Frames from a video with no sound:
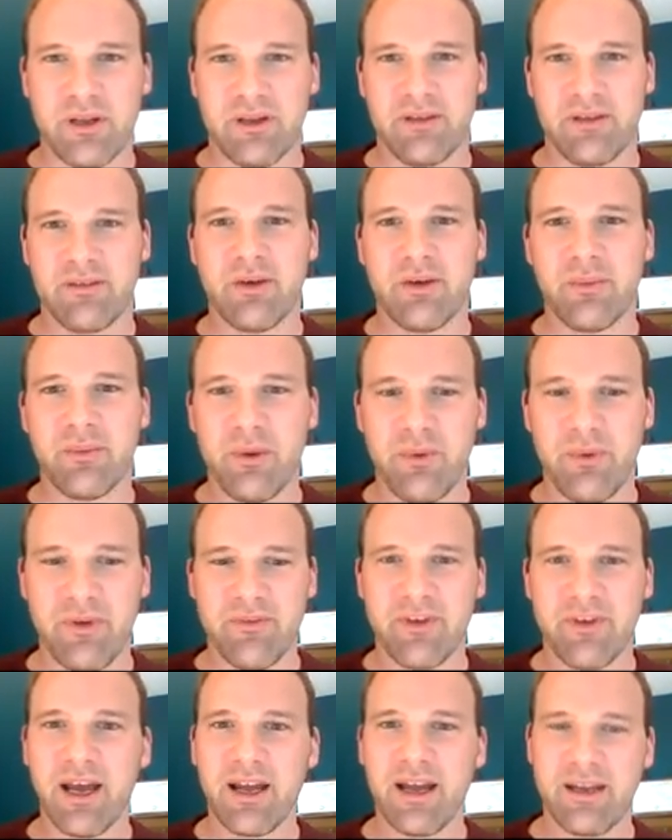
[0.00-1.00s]
And so what
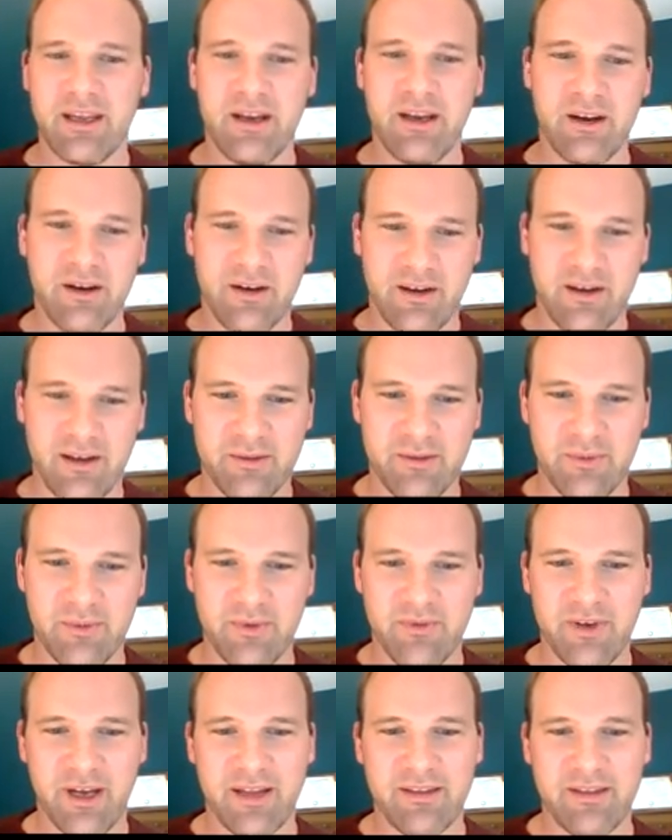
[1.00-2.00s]
we've got here is
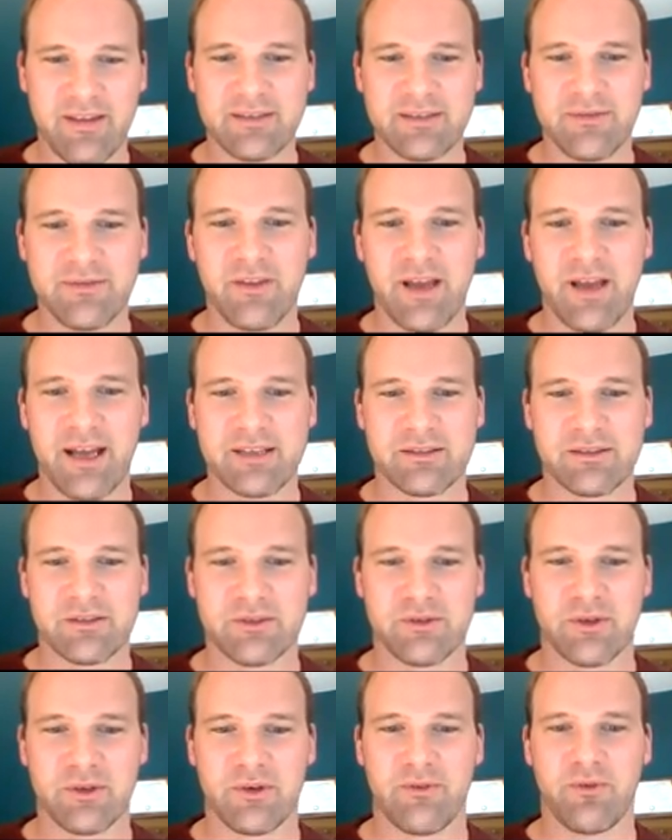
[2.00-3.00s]
we've got these flats are
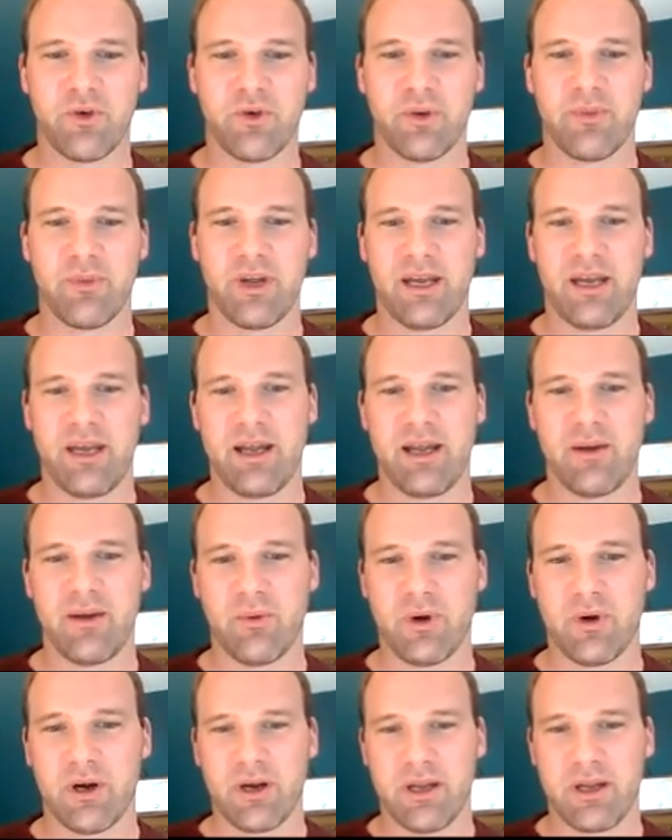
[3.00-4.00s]
sort of forming a
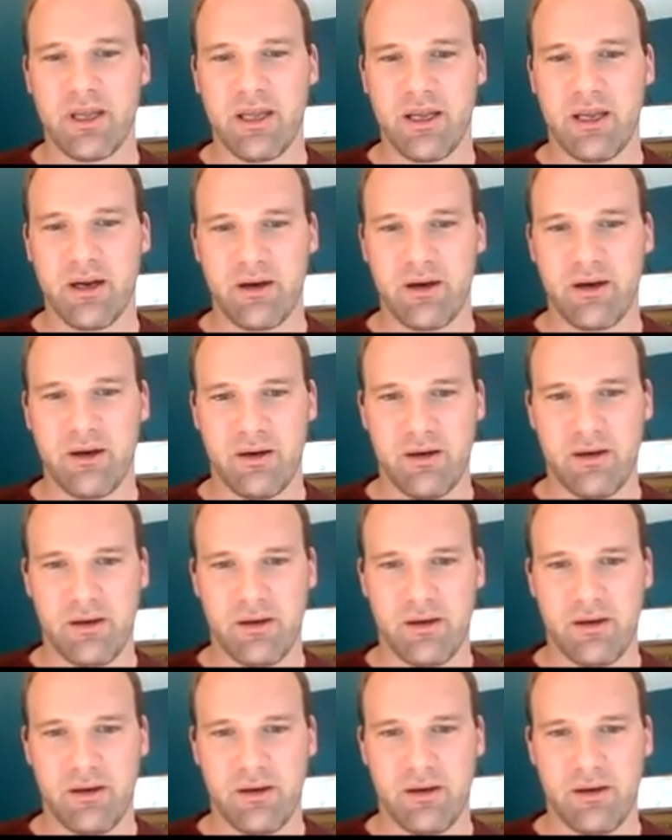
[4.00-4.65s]
network here.